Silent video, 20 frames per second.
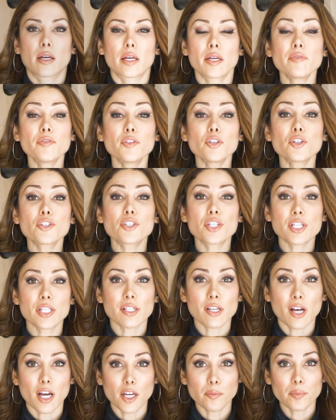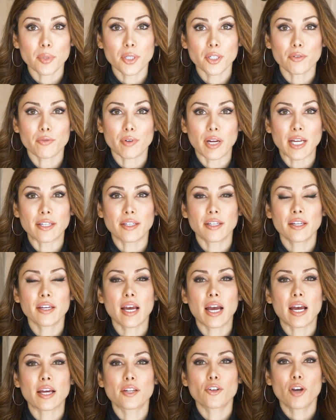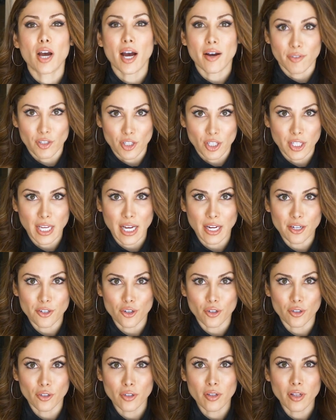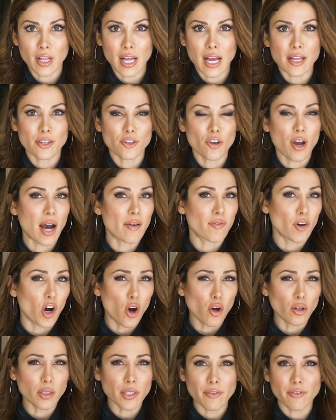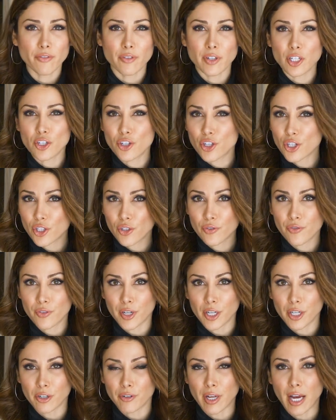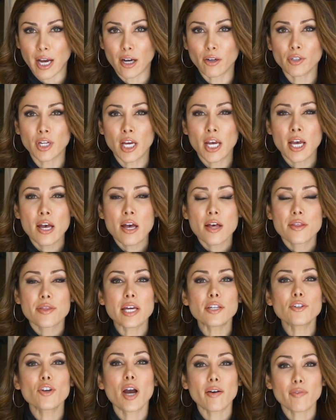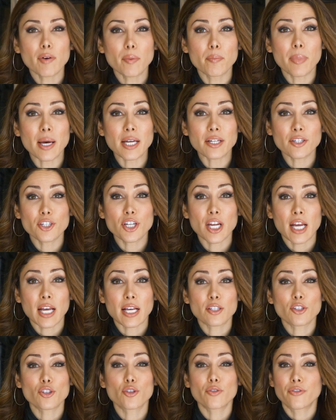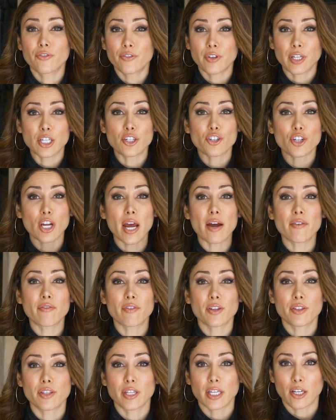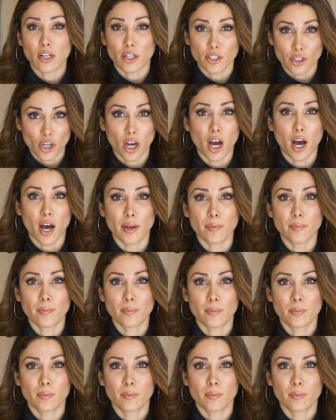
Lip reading: If your design be ready and you have a schedule and you have all the finishes figured out, then you have a better chance to finish everything on time.